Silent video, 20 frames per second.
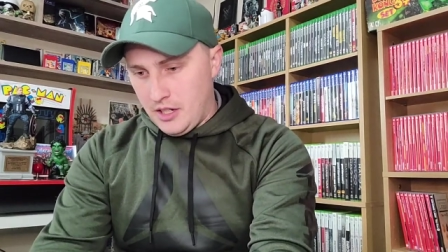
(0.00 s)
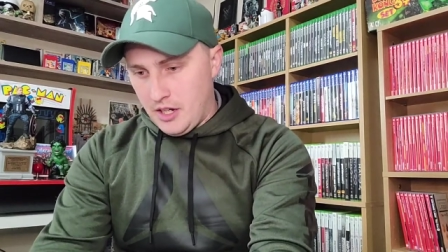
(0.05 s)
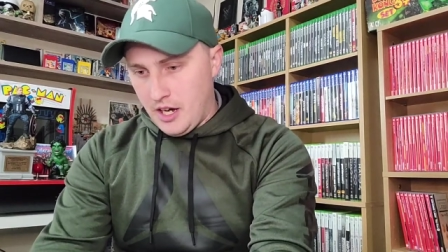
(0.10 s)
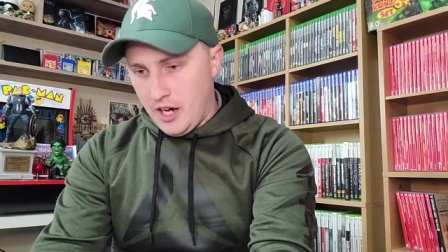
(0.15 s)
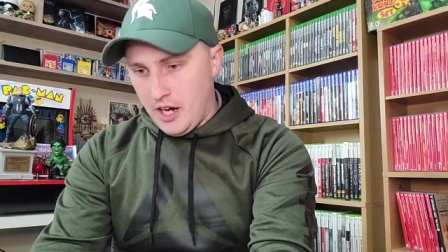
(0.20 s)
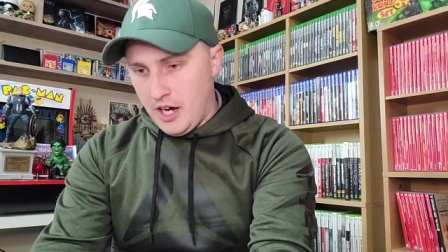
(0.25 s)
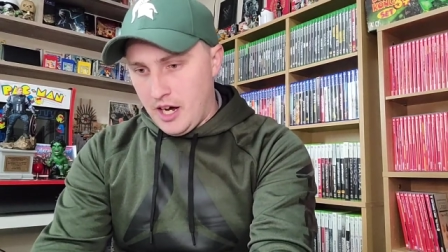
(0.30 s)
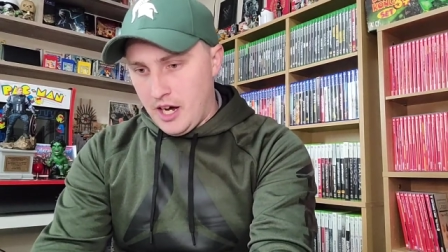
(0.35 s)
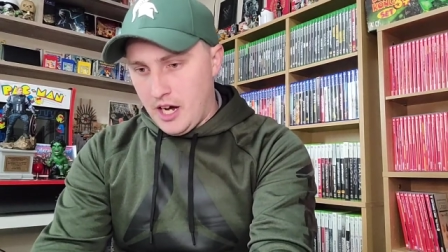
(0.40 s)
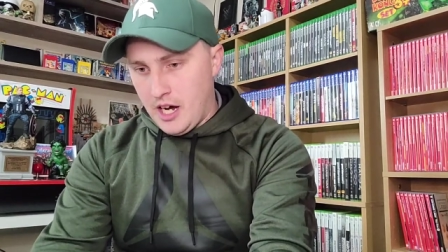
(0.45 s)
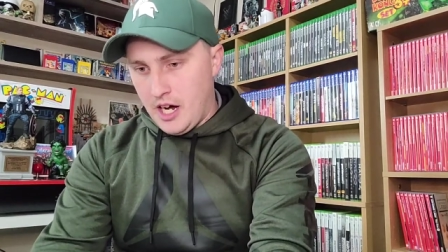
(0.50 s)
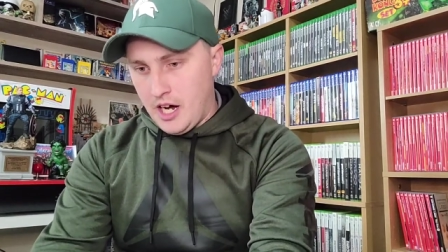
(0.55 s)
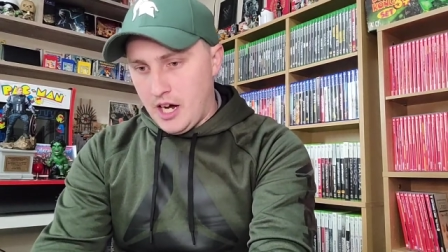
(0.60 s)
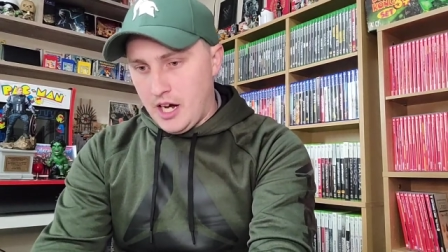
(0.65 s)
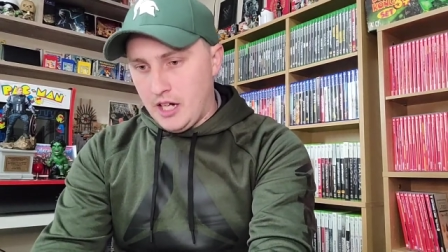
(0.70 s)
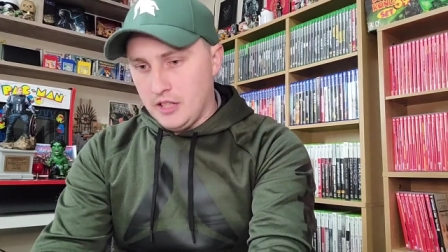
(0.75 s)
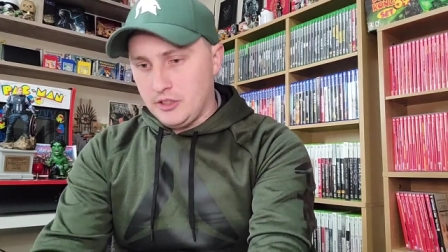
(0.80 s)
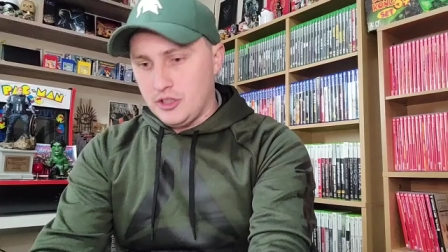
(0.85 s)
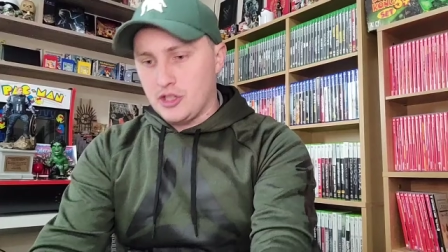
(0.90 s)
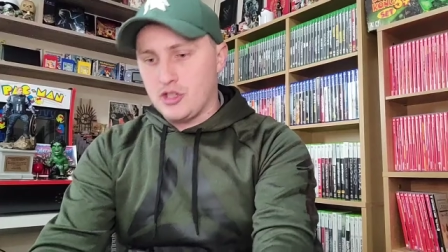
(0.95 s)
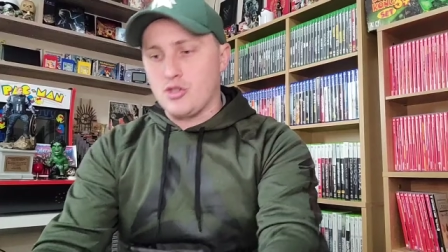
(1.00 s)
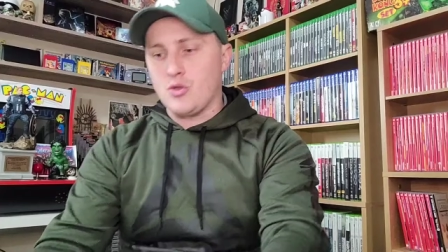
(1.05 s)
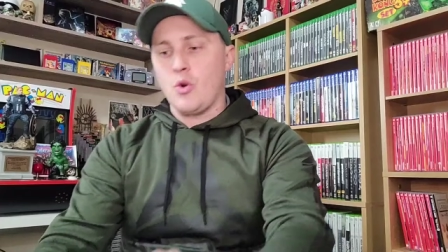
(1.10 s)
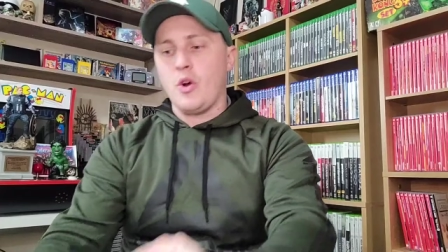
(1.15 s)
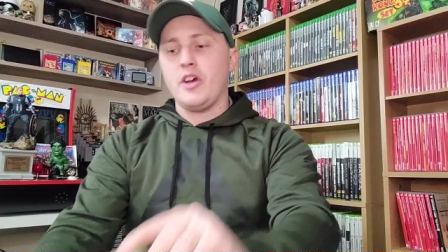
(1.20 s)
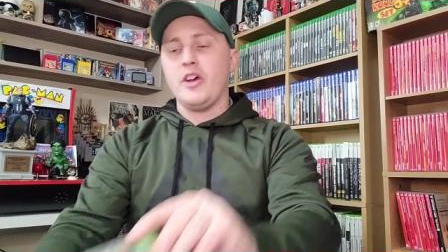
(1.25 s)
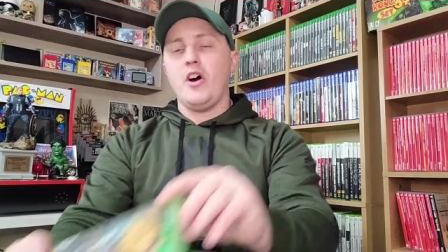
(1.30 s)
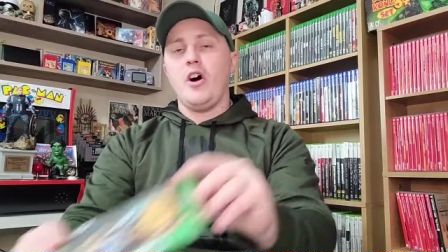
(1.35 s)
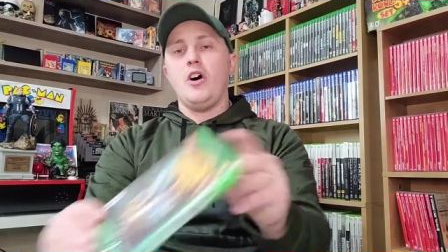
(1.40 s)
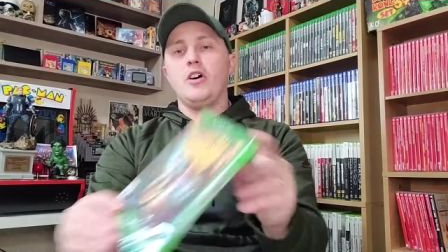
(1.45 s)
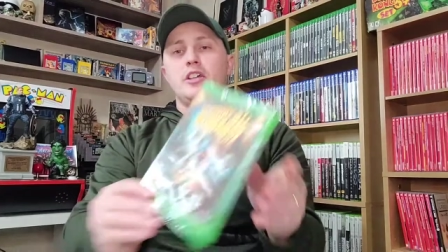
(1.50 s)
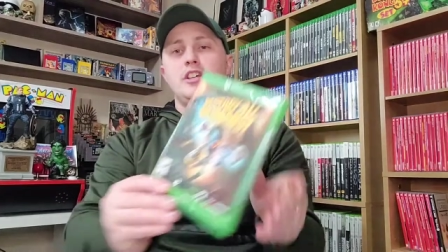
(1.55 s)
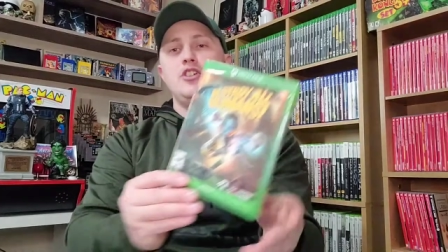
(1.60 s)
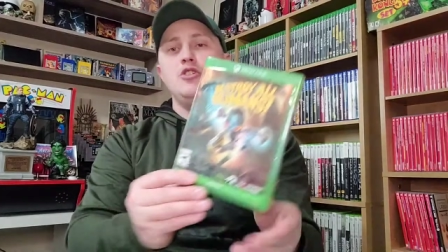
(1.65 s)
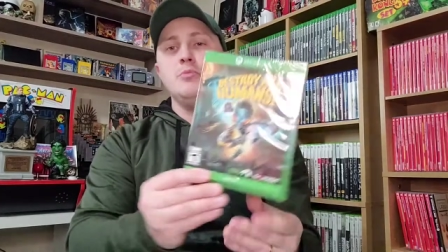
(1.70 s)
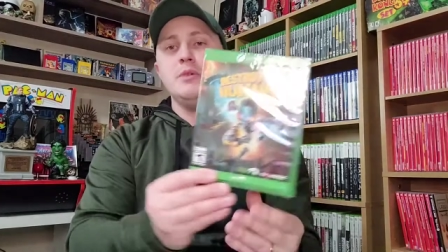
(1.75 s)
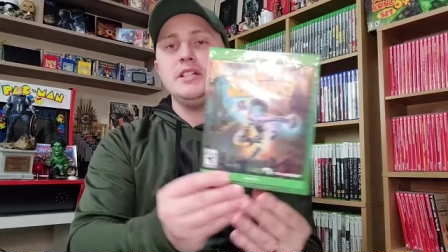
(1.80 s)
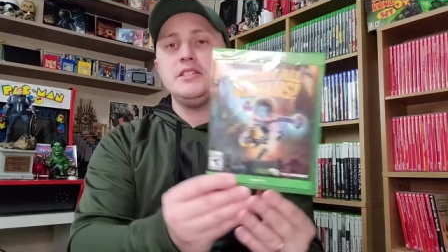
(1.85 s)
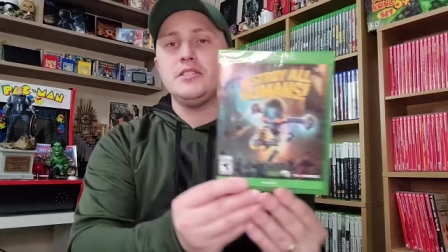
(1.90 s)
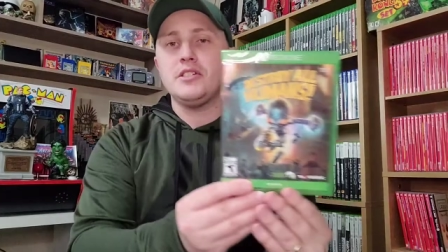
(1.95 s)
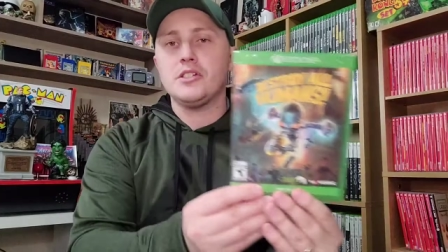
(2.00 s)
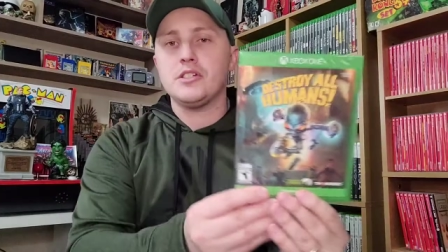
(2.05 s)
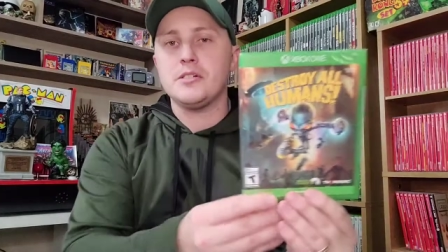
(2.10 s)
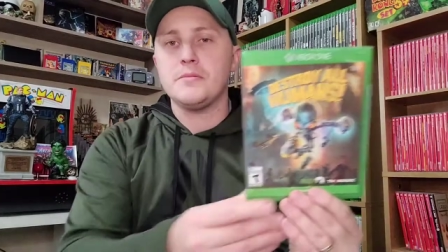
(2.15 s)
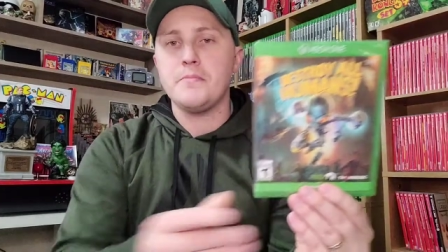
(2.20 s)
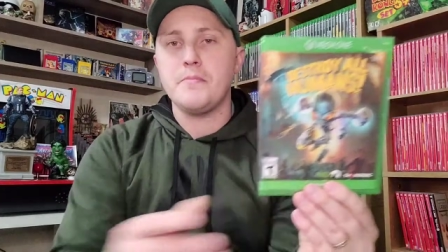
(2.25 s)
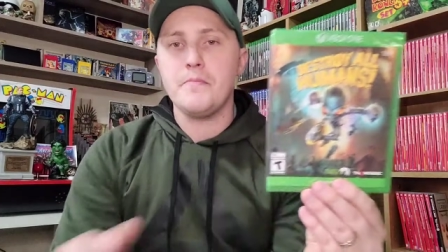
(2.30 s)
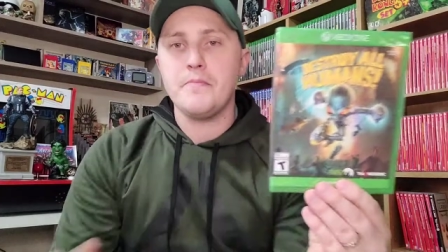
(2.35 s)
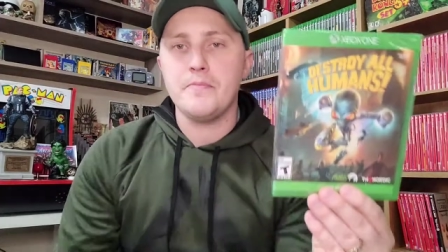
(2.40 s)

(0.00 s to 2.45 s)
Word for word: uh, Destroy All Humans.